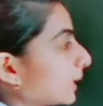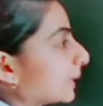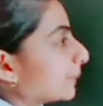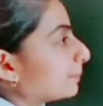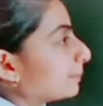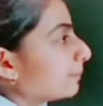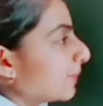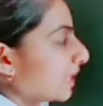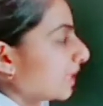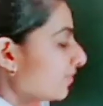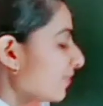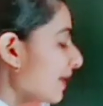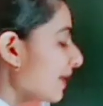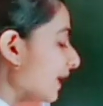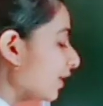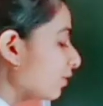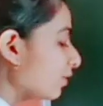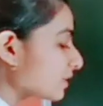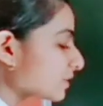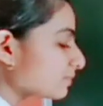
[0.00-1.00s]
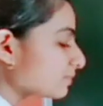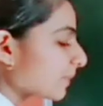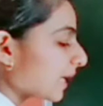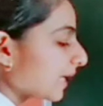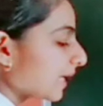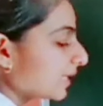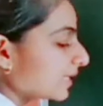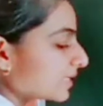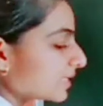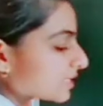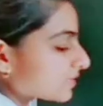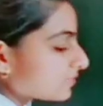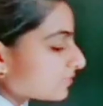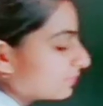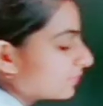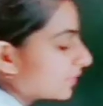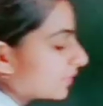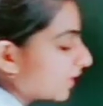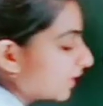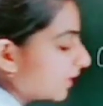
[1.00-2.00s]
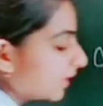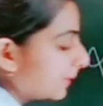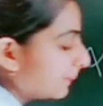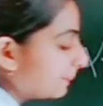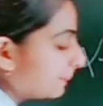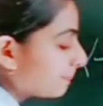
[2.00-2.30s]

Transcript: B value is minus 1.